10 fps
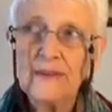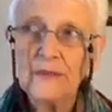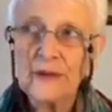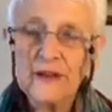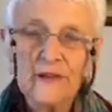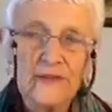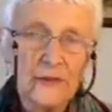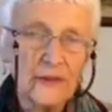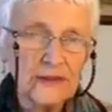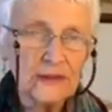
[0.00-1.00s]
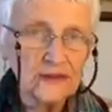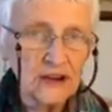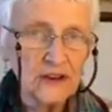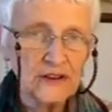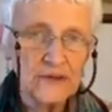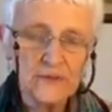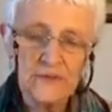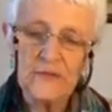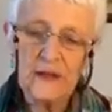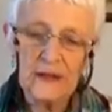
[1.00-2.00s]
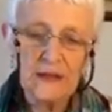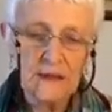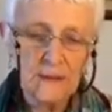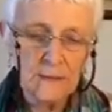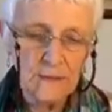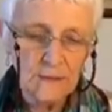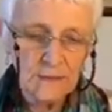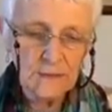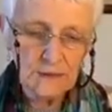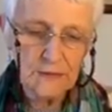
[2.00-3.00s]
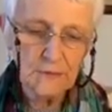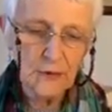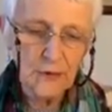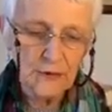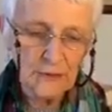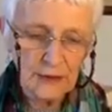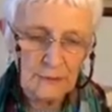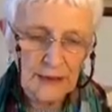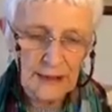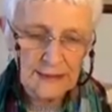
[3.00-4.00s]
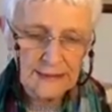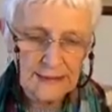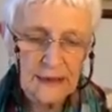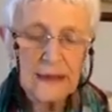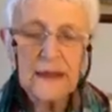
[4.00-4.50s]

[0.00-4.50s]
Because there was an alternative program in place